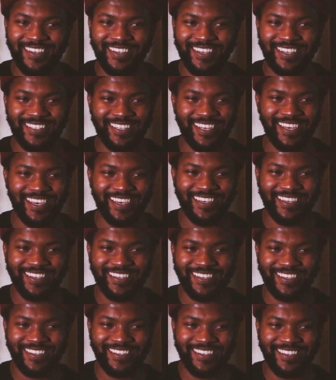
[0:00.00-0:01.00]
It's like,
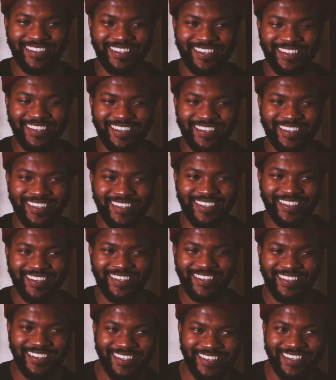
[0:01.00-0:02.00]

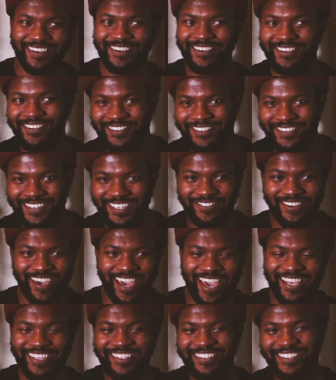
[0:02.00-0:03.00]
yo, you
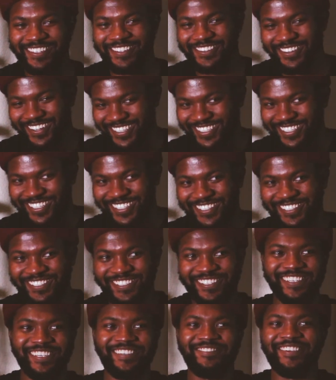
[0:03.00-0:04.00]
asked the question,
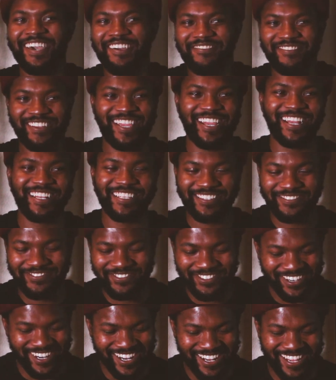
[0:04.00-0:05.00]
shouldn't you have an answer
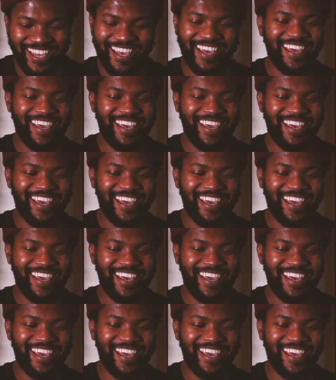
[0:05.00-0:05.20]
for it?